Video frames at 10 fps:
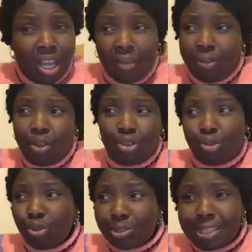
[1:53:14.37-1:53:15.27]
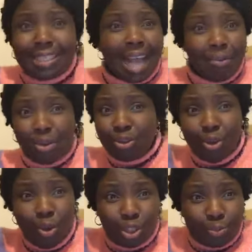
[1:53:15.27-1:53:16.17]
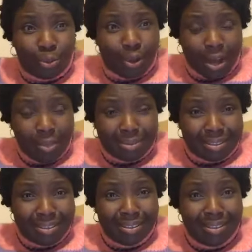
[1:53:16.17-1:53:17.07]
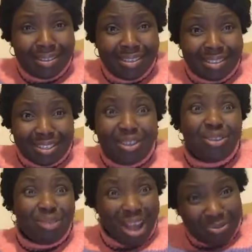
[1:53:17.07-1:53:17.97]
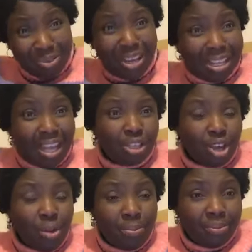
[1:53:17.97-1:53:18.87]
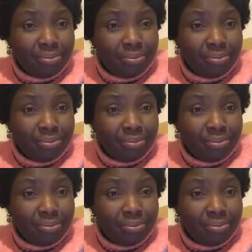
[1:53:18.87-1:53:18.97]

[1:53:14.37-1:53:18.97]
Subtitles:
If you don't sow seeds, how are we going to host programs? So you have to get that job.